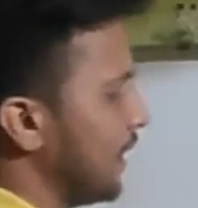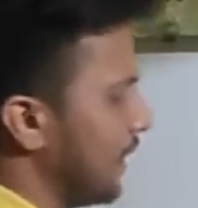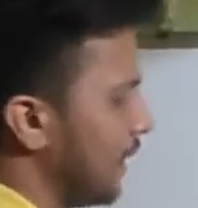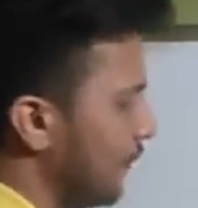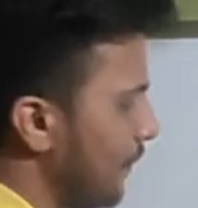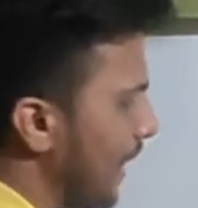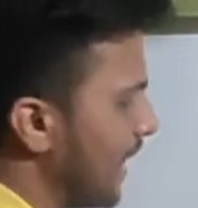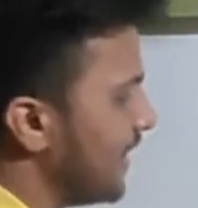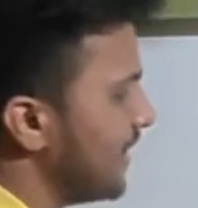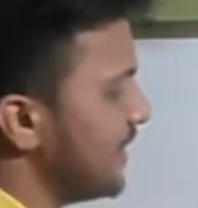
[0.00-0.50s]

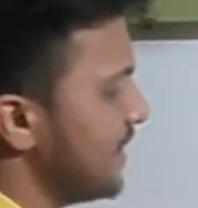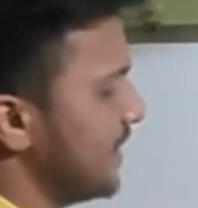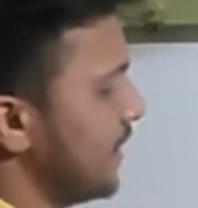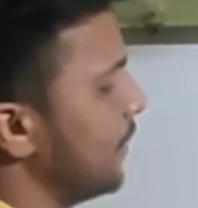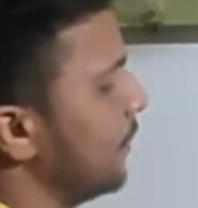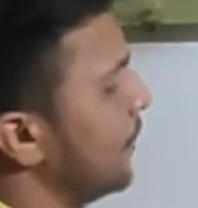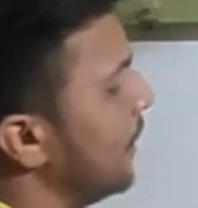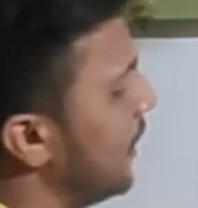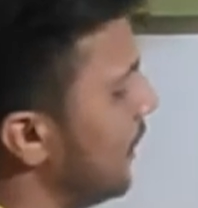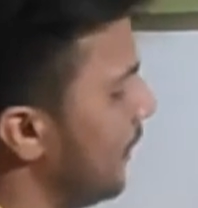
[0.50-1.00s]
Divide this
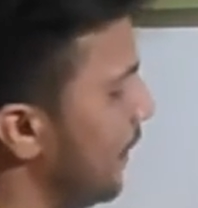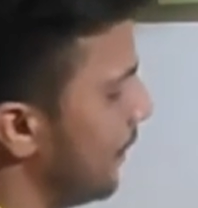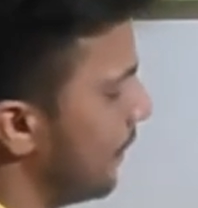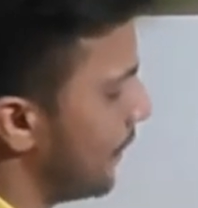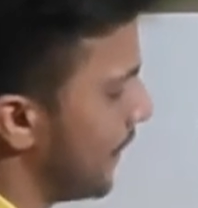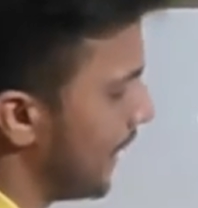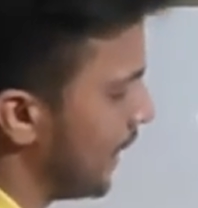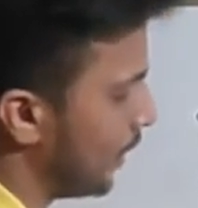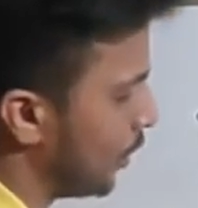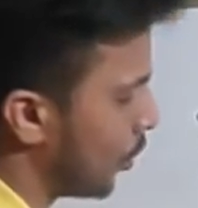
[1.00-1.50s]
number
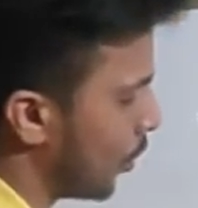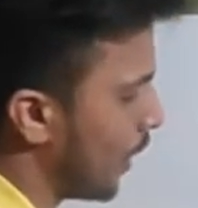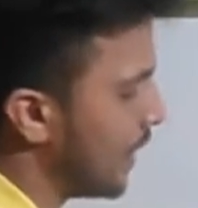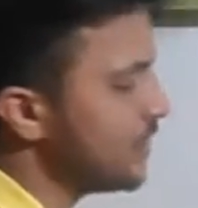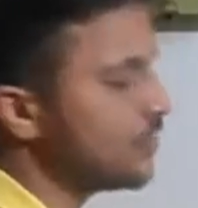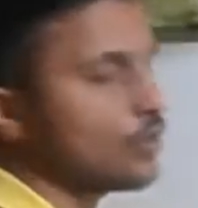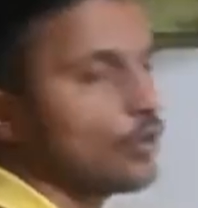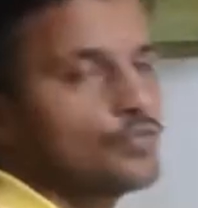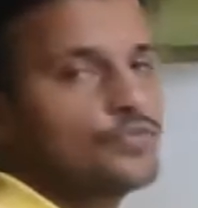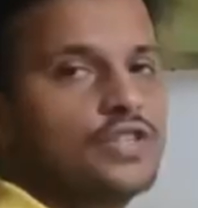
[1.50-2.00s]
by
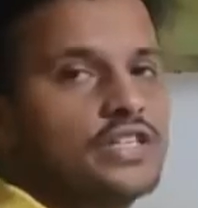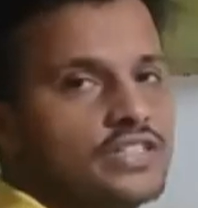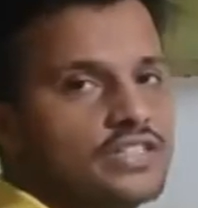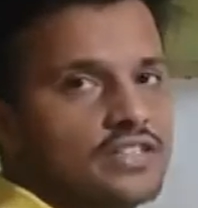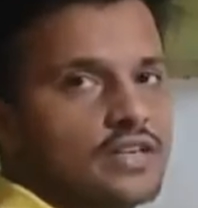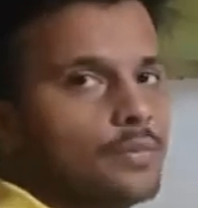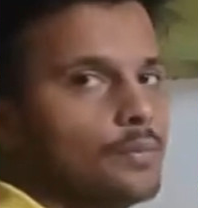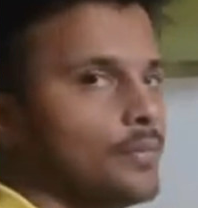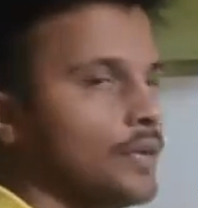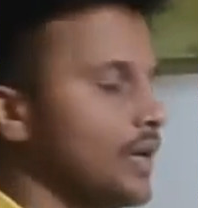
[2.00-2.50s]
twice of
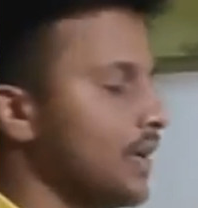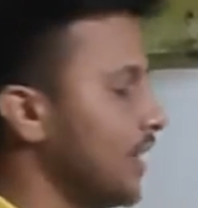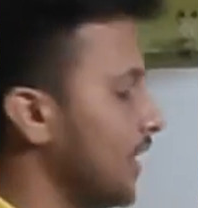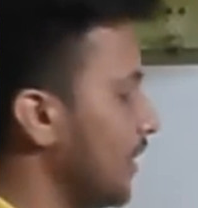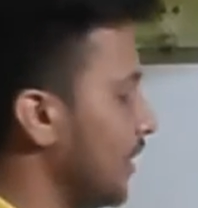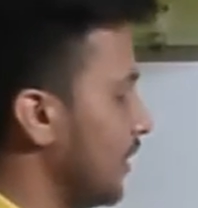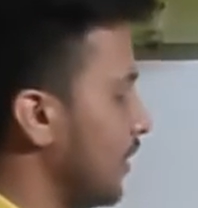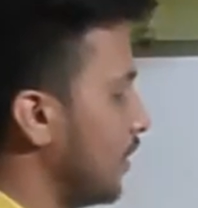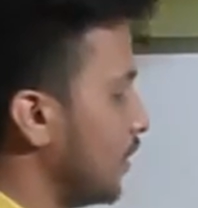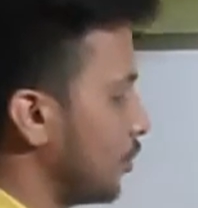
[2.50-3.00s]
this number.
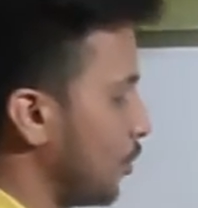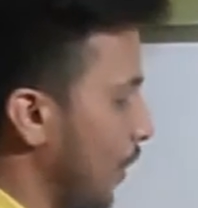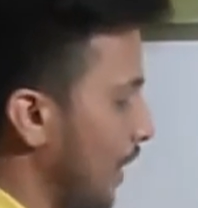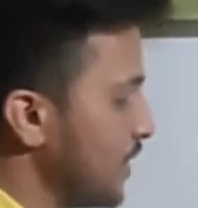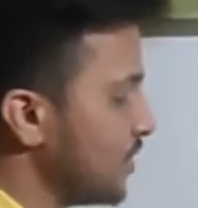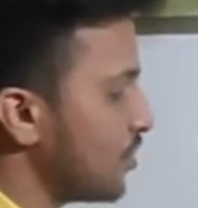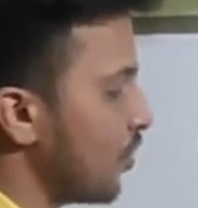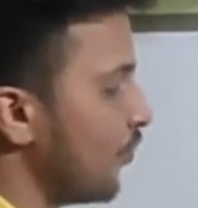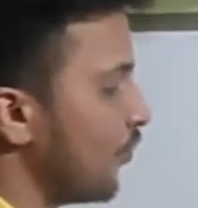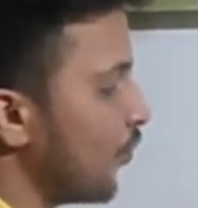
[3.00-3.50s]

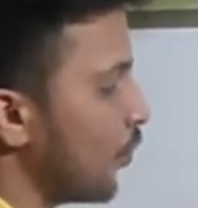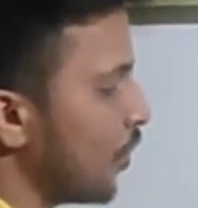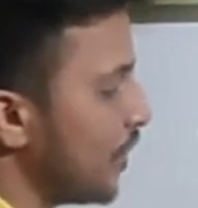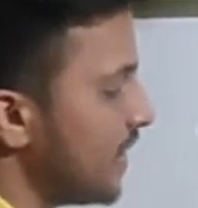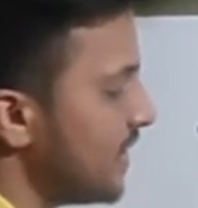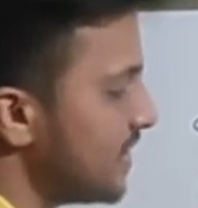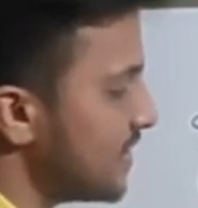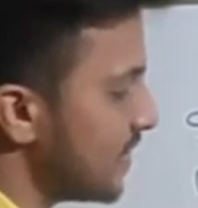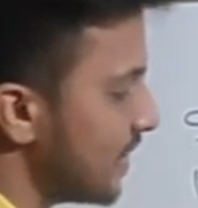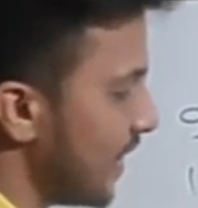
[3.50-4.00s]
Twice of 4
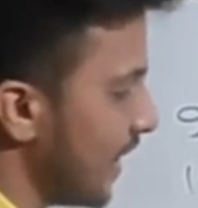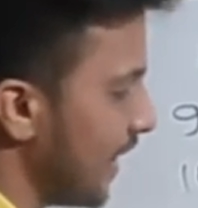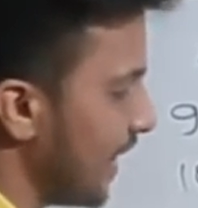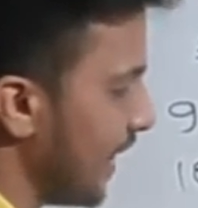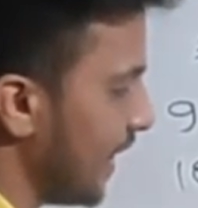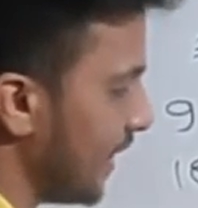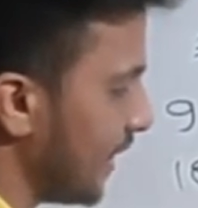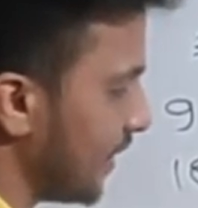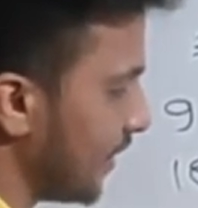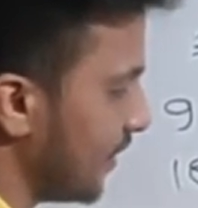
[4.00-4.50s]
is
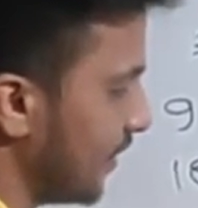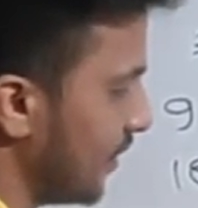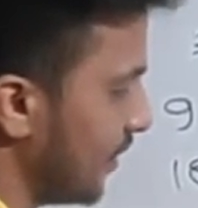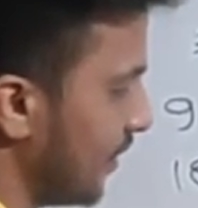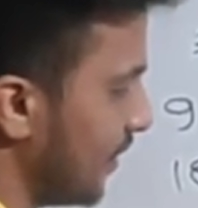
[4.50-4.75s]
8.